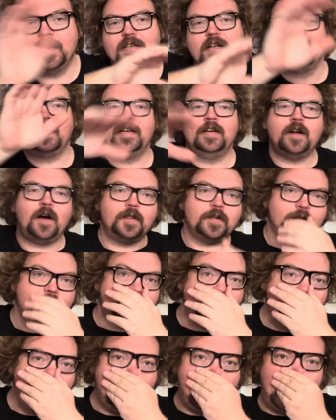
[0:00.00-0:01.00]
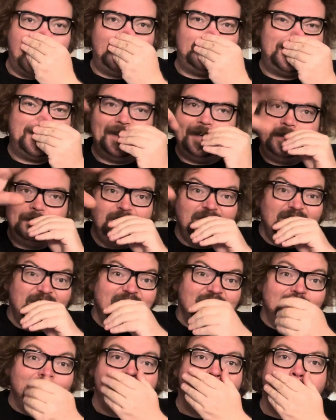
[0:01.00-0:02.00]
clean all the snow off
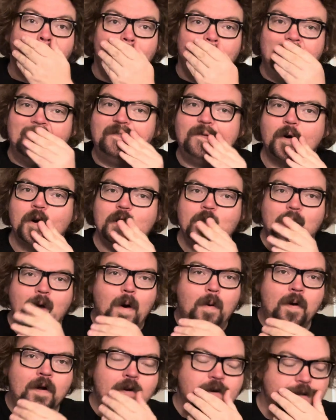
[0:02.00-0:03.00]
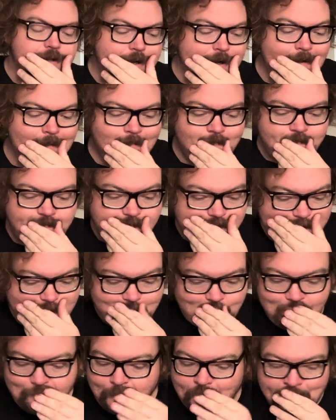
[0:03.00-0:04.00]
before you go under there.
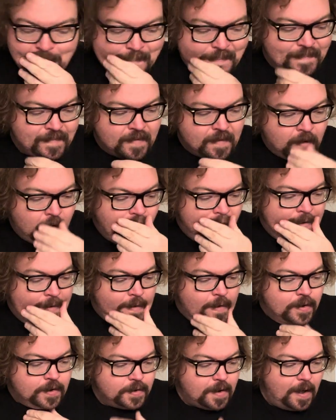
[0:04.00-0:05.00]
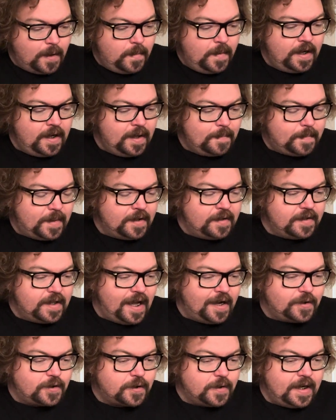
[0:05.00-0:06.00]
So I went up under
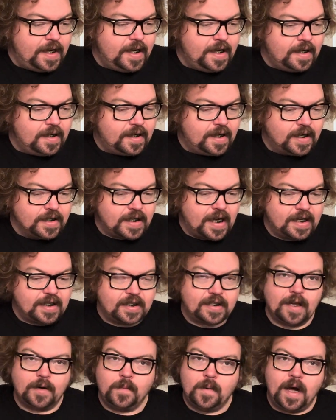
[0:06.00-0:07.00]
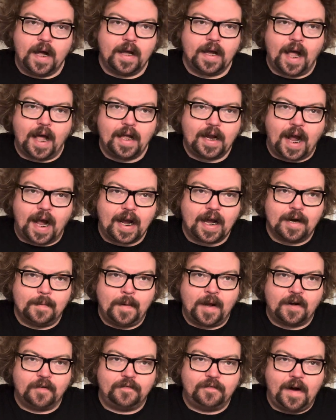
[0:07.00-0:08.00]
that tree because I said, well, I got to
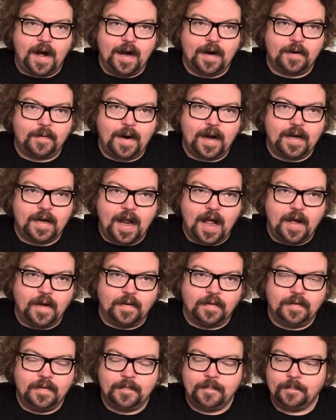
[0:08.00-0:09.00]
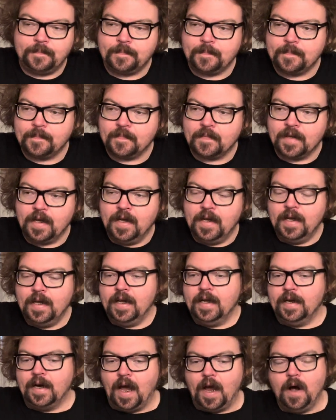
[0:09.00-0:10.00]
make a fire right now.
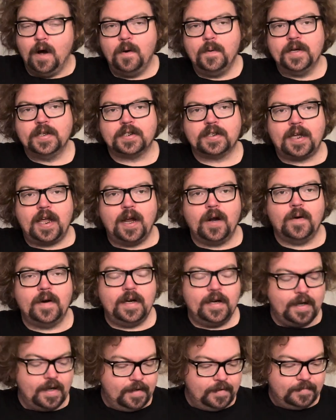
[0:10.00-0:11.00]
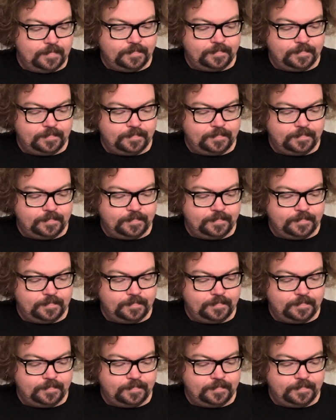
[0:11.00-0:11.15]
And I always carried a